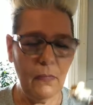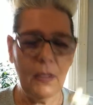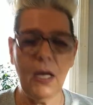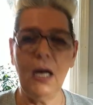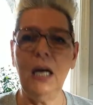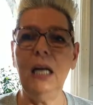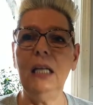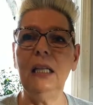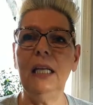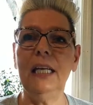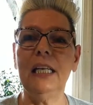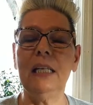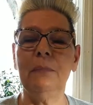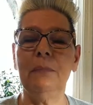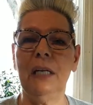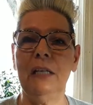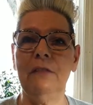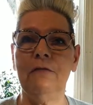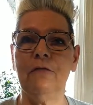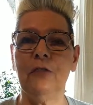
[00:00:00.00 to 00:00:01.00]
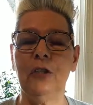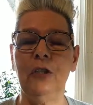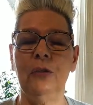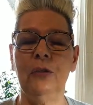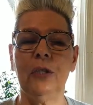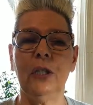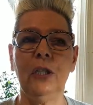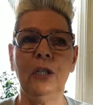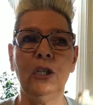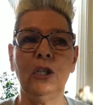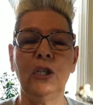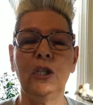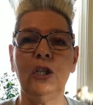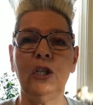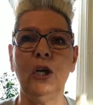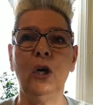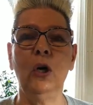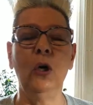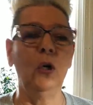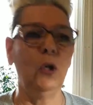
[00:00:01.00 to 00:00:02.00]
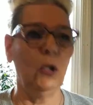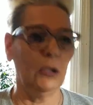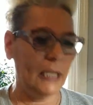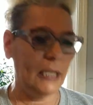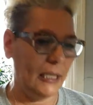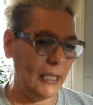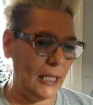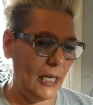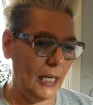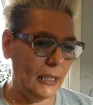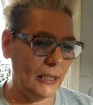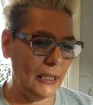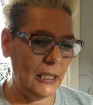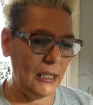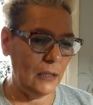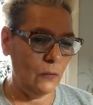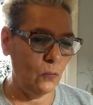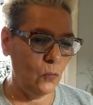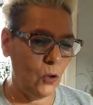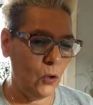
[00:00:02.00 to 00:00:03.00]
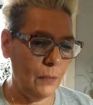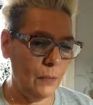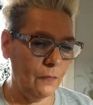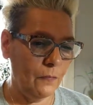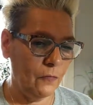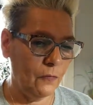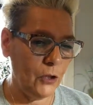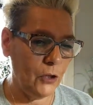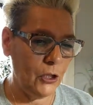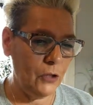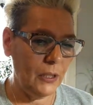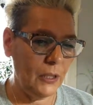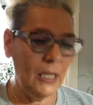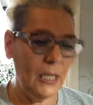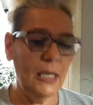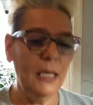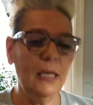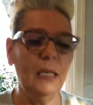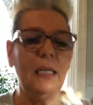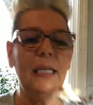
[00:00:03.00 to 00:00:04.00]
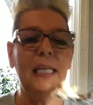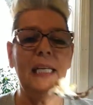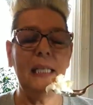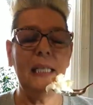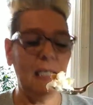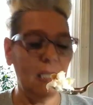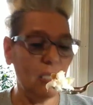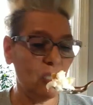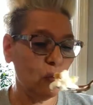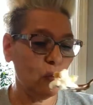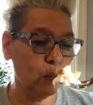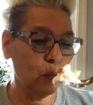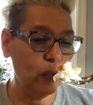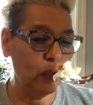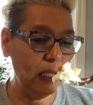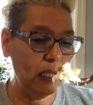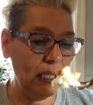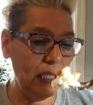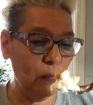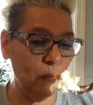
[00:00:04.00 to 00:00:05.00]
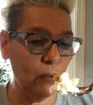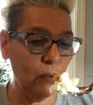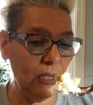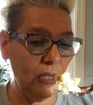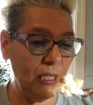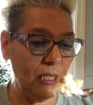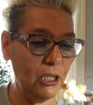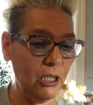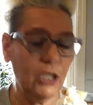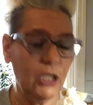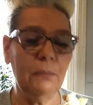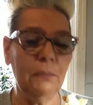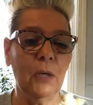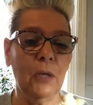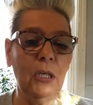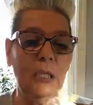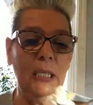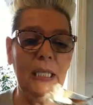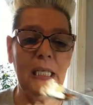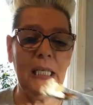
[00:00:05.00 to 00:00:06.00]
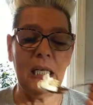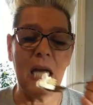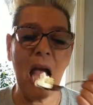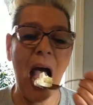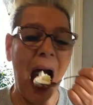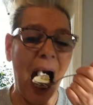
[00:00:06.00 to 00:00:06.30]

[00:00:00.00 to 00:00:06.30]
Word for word: I like my fruit cold. I can't eat warm fruit. It is really really good, Marlene.